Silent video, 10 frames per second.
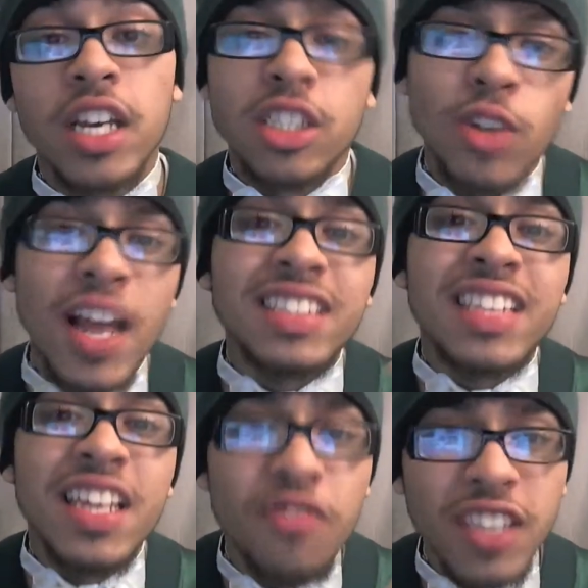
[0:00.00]
So that
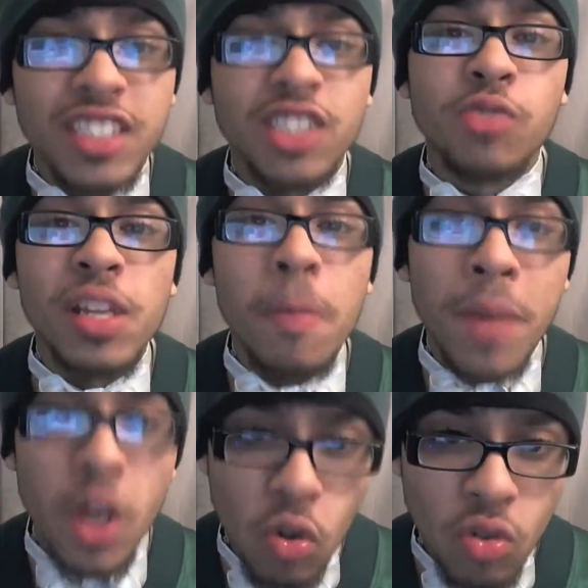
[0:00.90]
defense is really
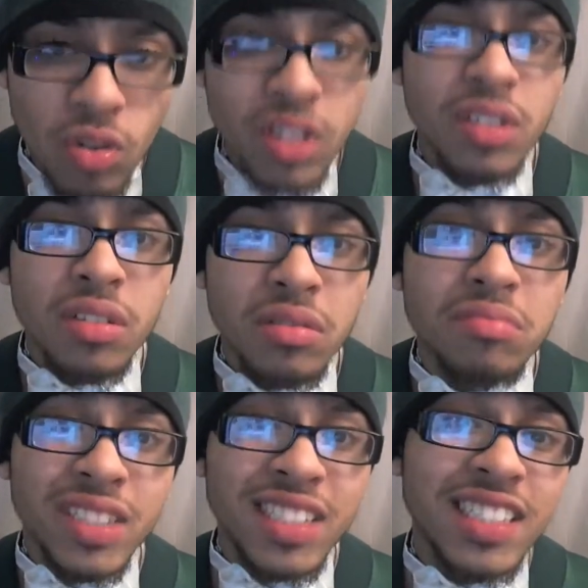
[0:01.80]
built
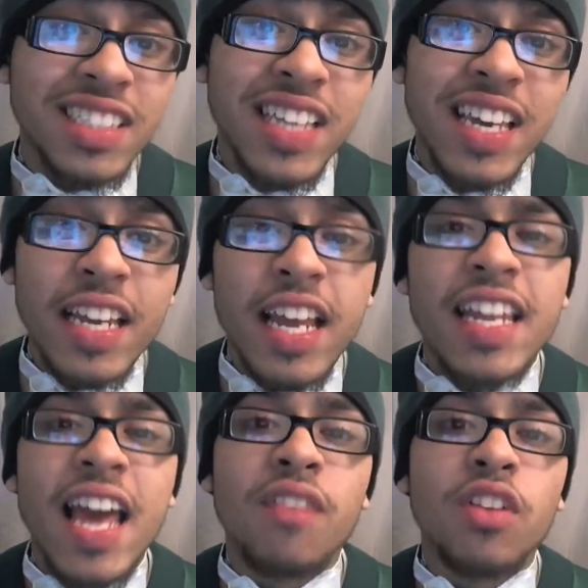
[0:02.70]
to succeed.
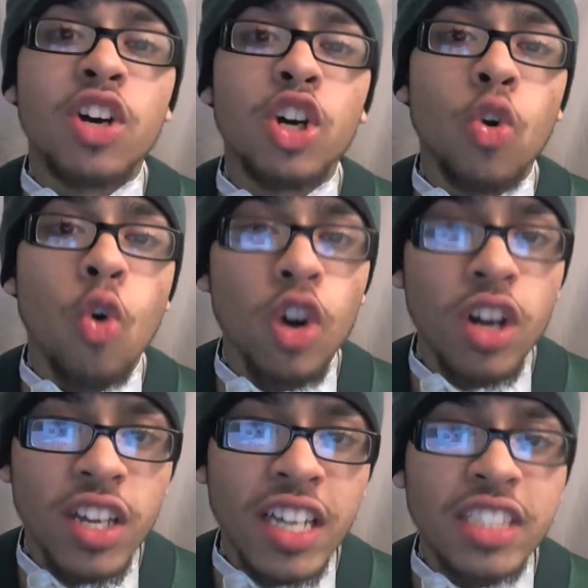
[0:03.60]
They have a good
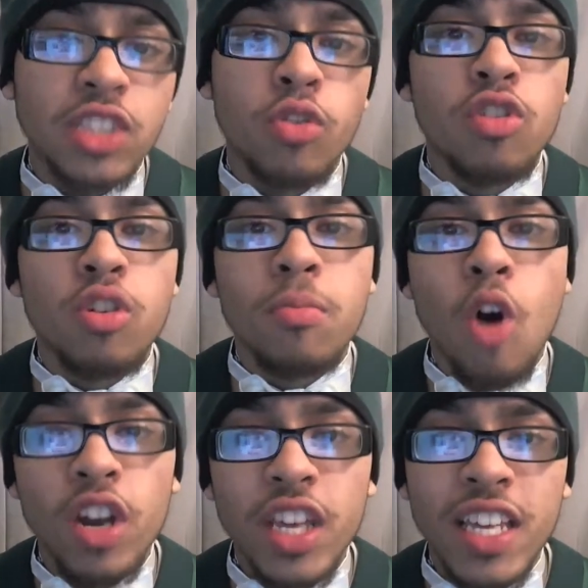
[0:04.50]
corner in Antonio
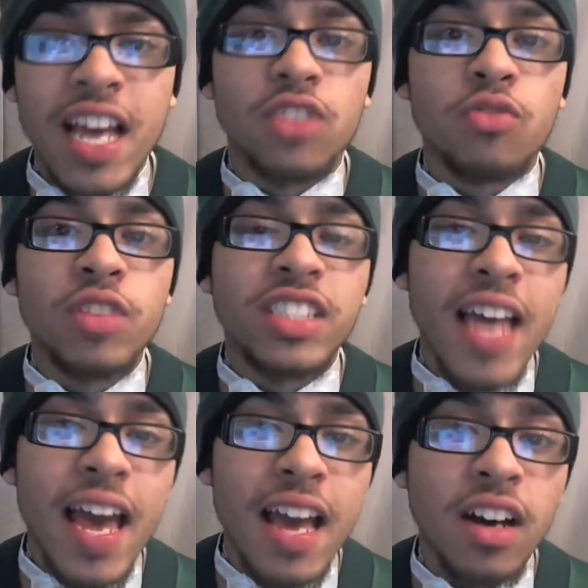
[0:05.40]
Cromartie. He had 3
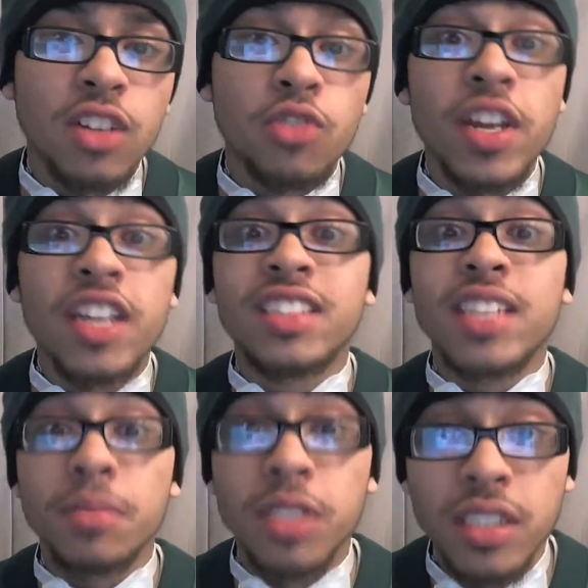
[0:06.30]

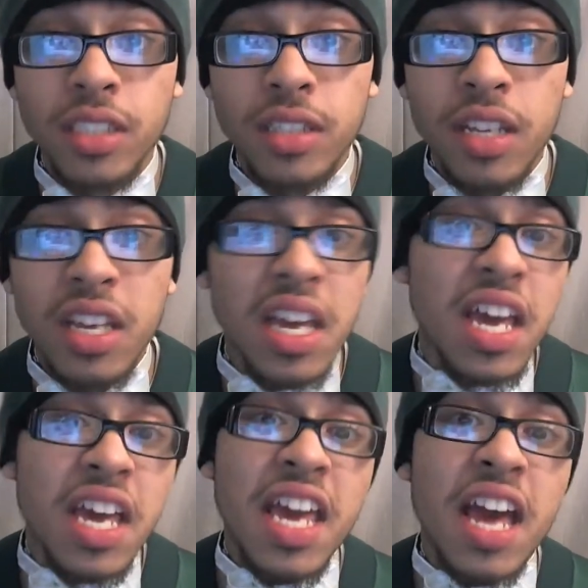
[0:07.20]
interceptions.
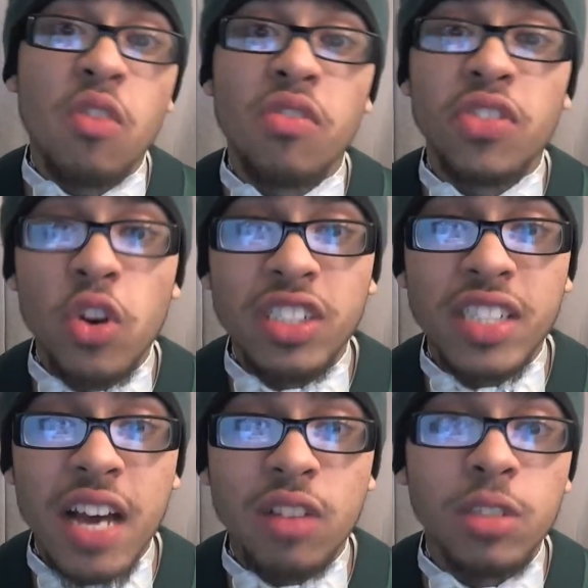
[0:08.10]
He had over 30
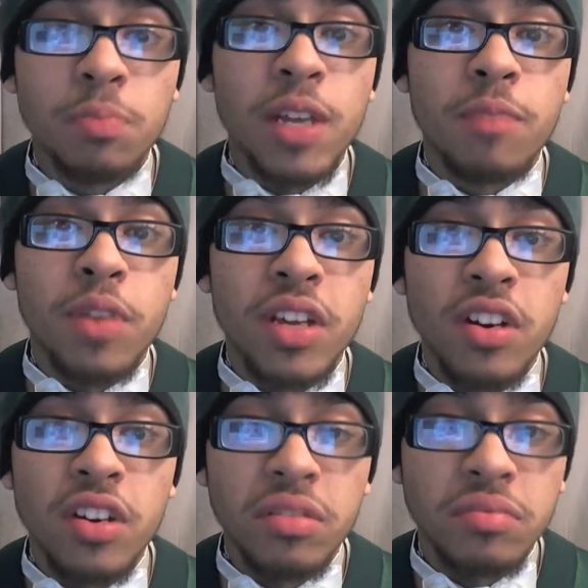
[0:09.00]
tackles. He played pretty good.